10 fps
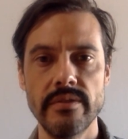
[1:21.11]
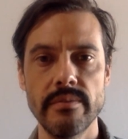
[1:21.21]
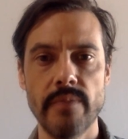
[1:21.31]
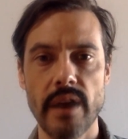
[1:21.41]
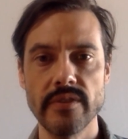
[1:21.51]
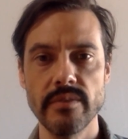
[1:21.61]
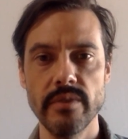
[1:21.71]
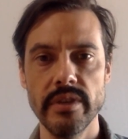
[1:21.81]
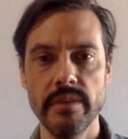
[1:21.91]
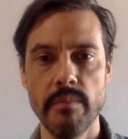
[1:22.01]

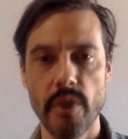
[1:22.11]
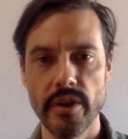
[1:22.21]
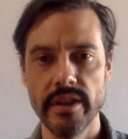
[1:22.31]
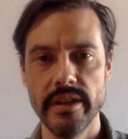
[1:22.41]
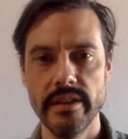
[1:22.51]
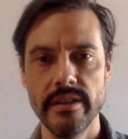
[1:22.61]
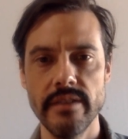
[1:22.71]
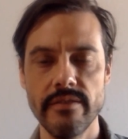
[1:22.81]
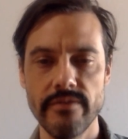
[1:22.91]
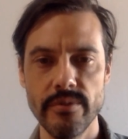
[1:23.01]
possibly marketed in the
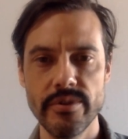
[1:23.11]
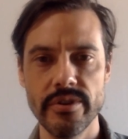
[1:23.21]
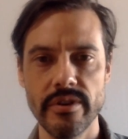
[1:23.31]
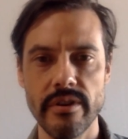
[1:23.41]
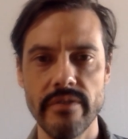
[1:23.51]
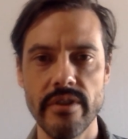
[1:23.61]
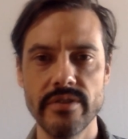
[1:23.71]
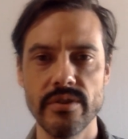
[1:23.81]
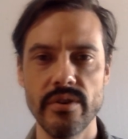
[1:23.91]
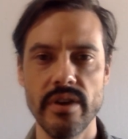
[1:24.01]
future of
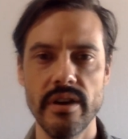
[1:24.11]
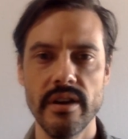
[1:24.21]
Arizona,